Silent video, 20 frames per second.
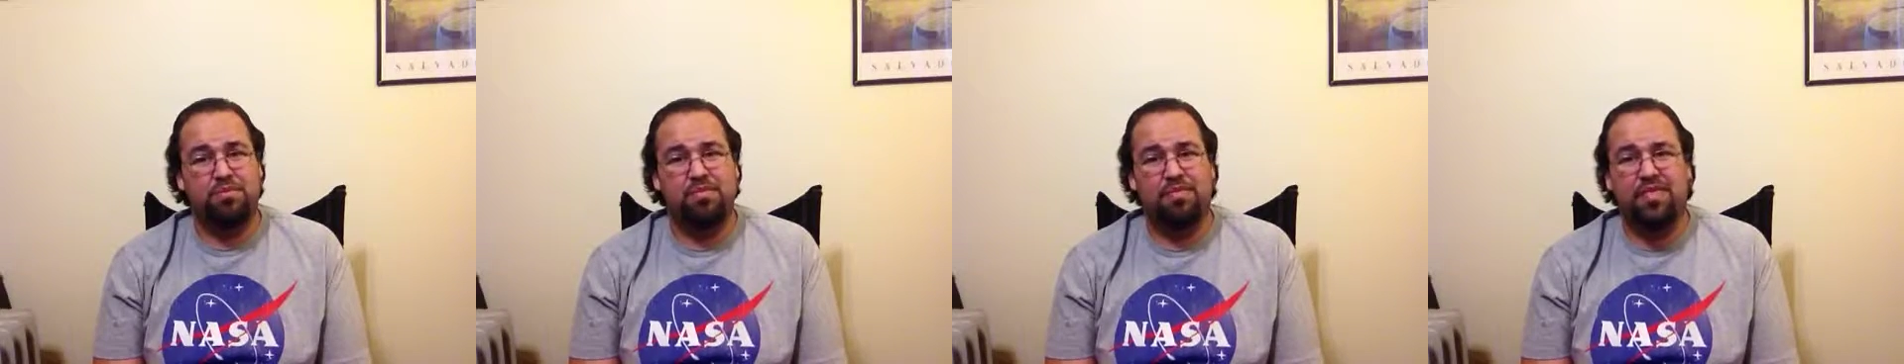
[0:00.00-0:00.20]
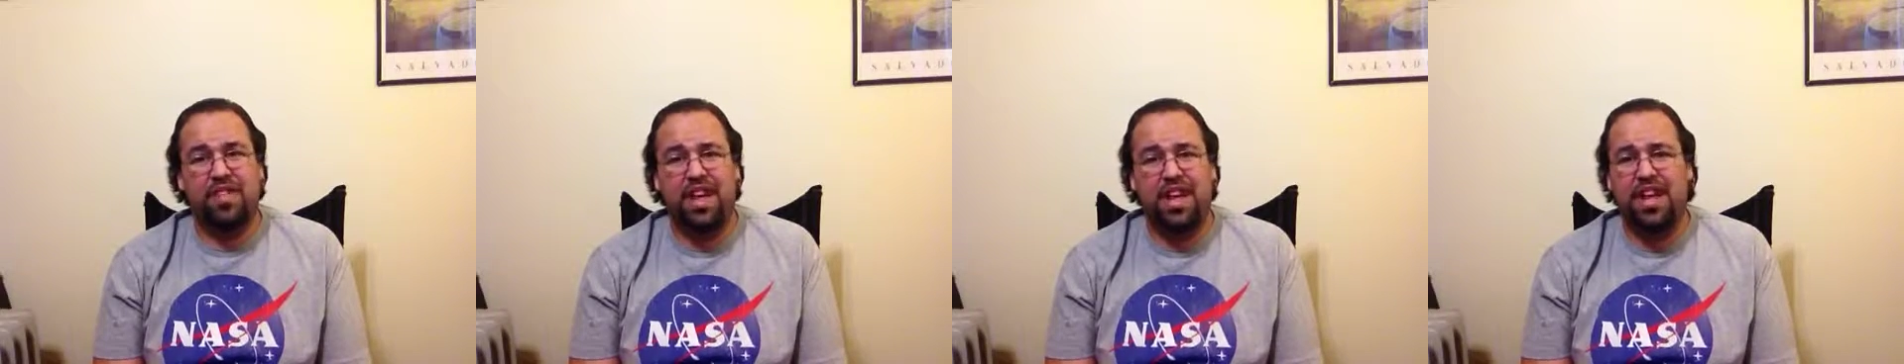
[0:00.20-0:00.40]

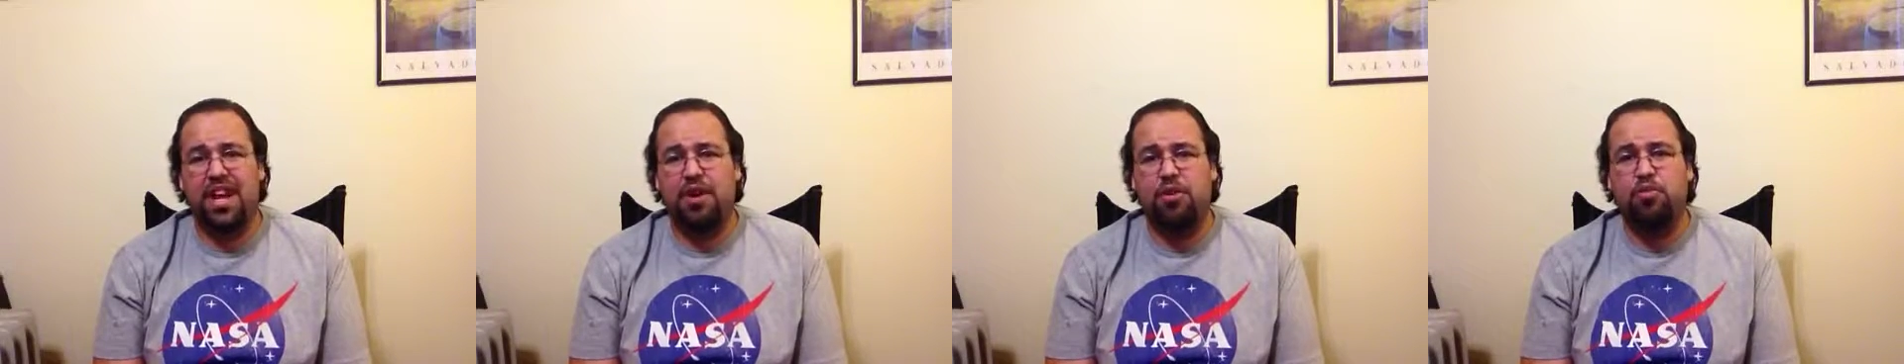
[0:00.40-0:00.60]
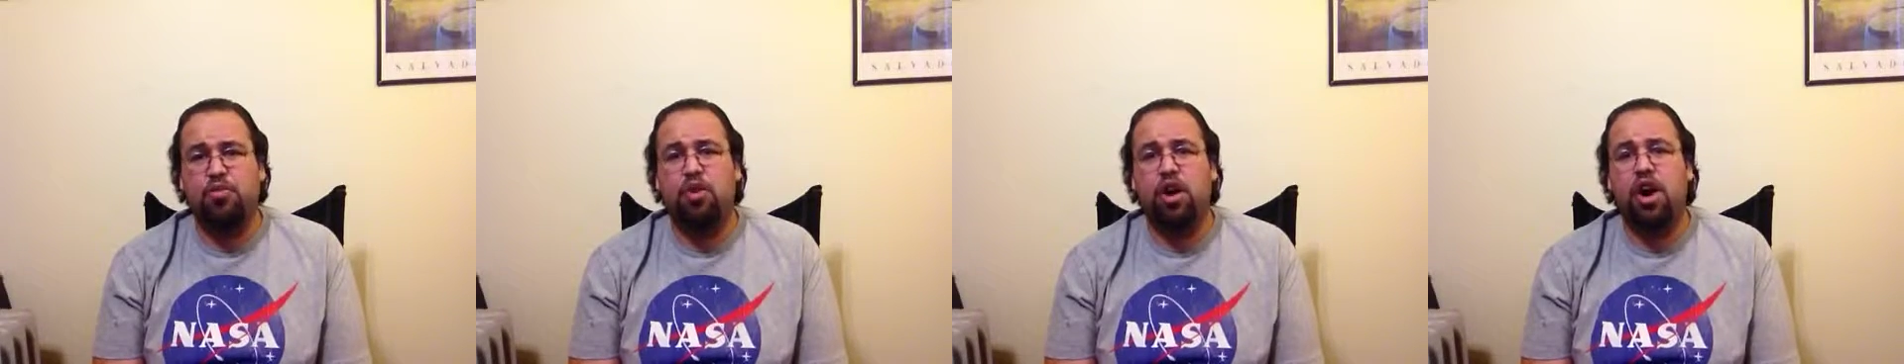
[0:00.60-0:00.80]
flat
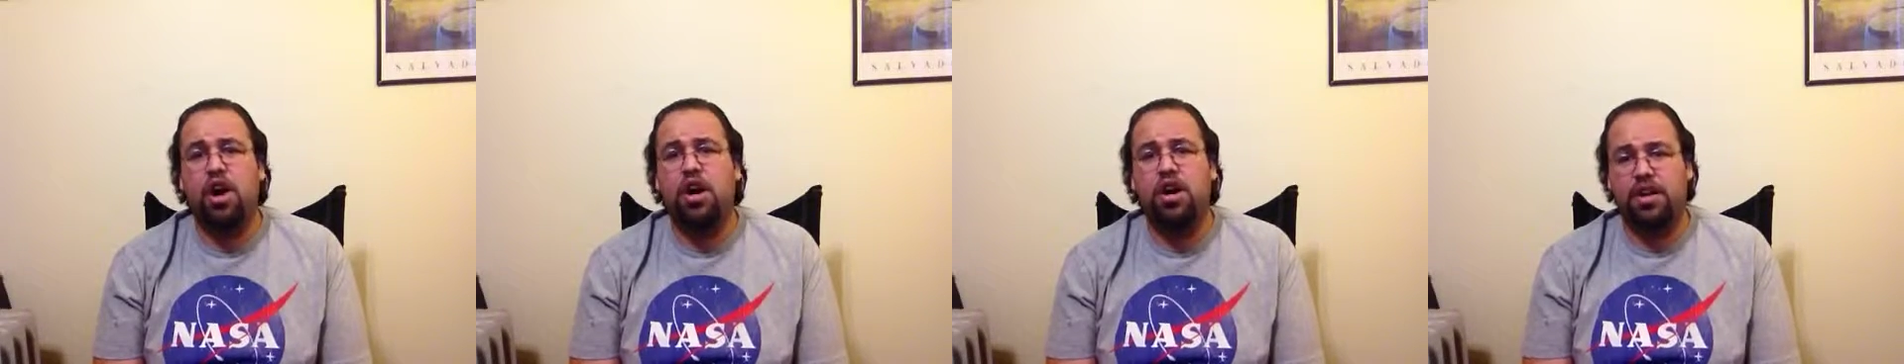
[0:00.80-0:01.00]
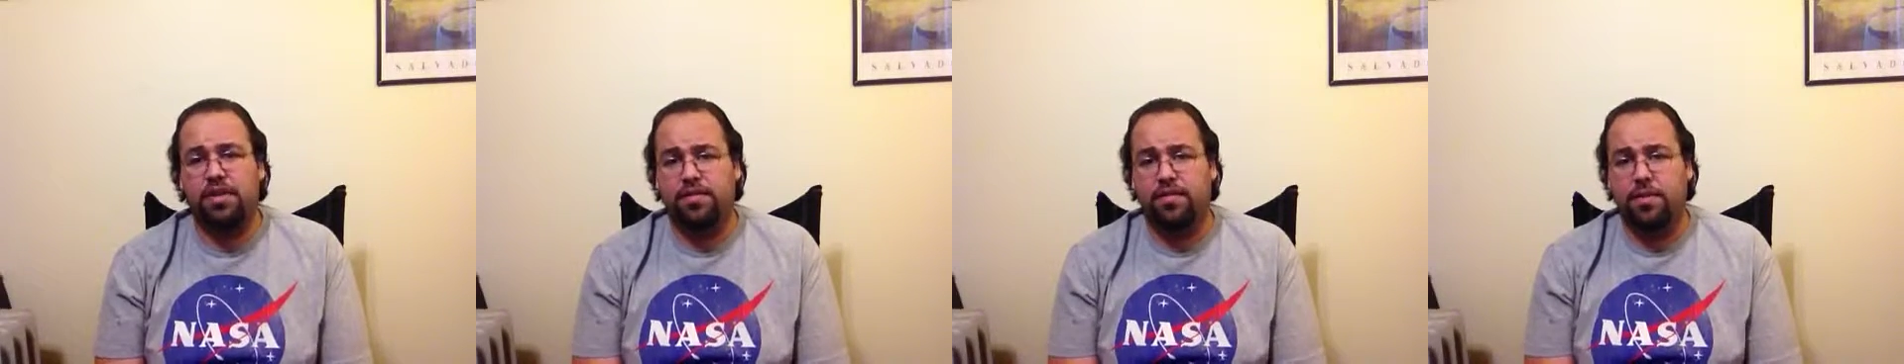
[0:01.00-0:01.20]
out
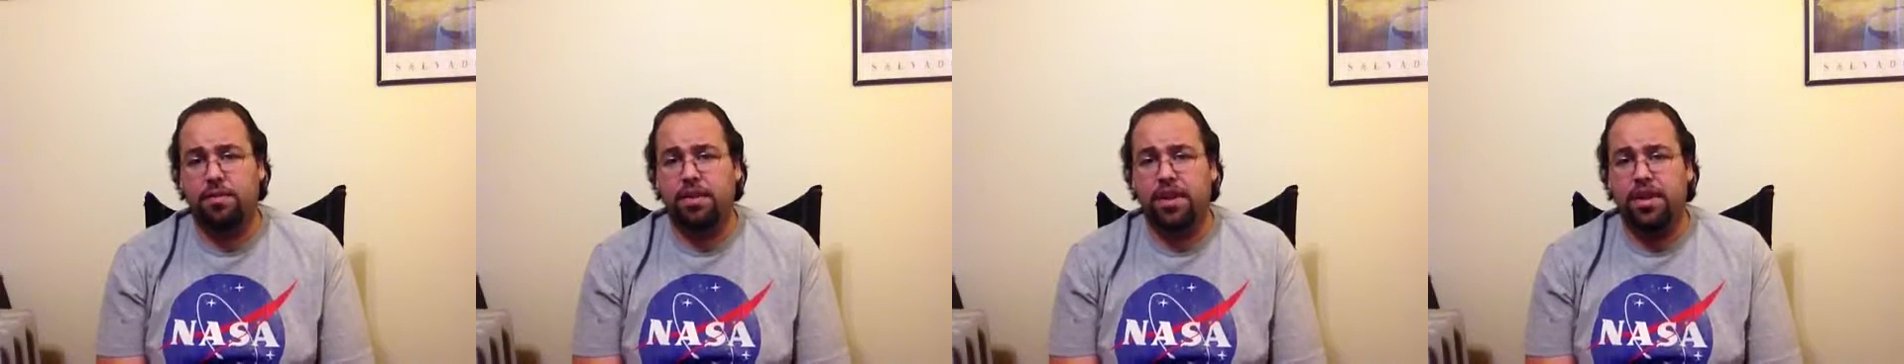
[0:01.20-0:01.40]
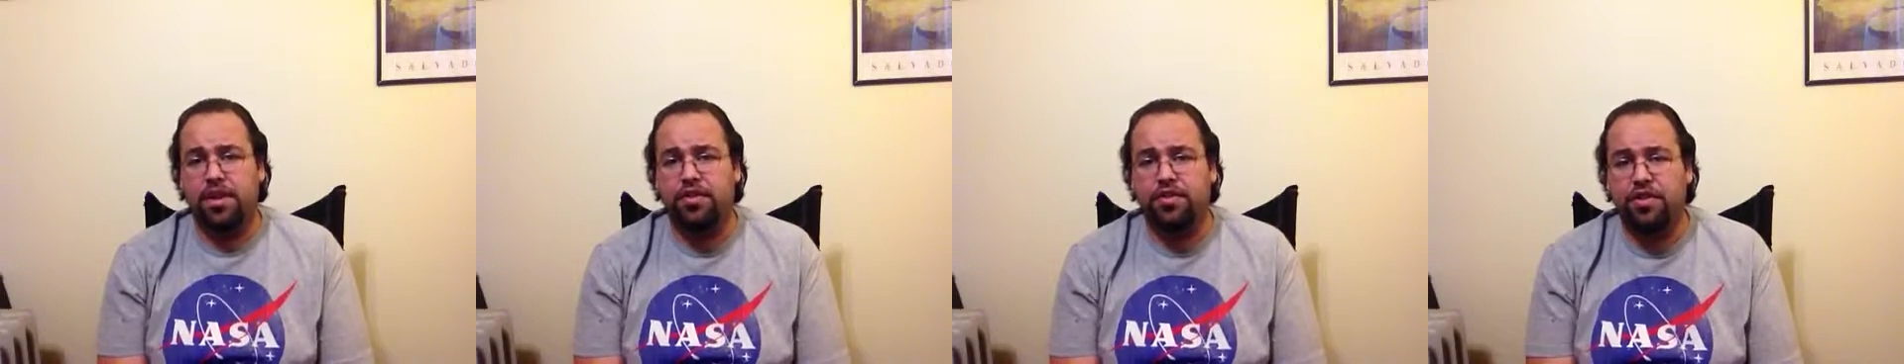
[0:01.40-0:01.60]
wrong
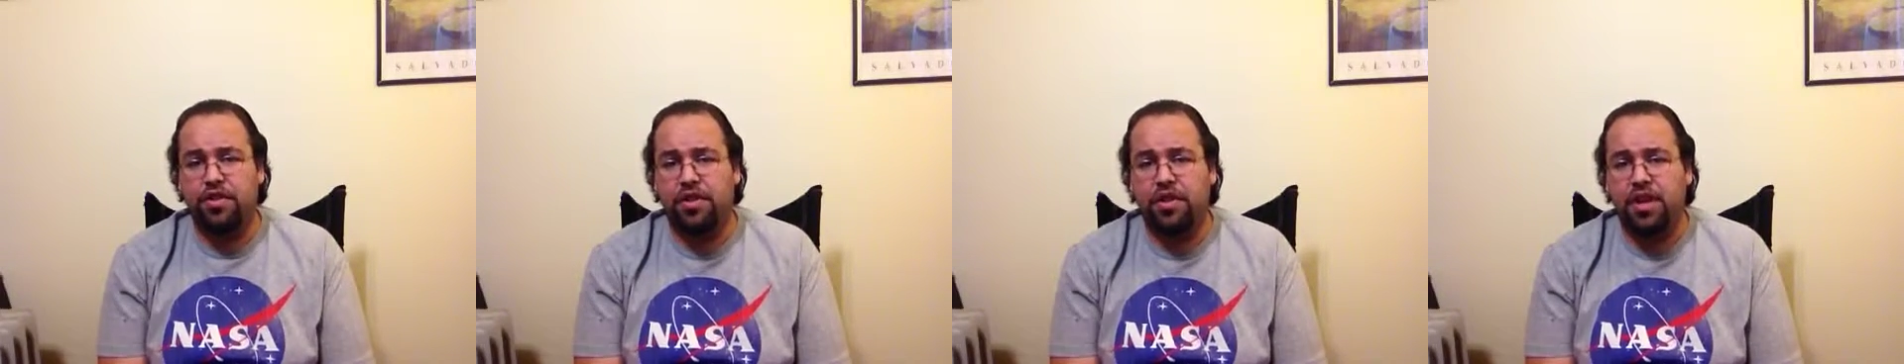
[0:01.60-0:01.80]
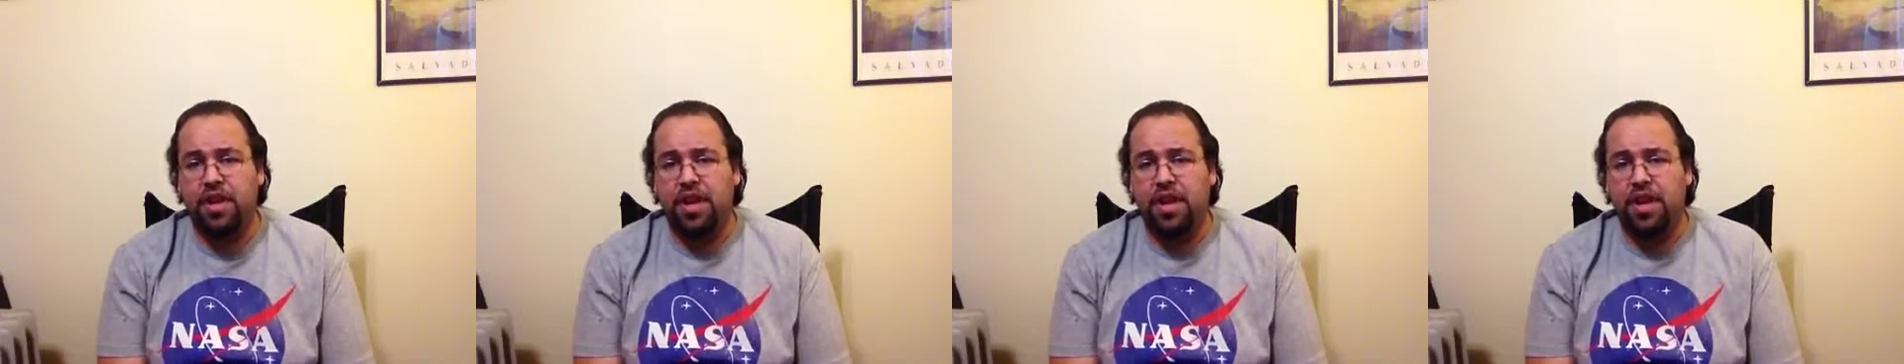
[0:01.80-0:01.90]
information.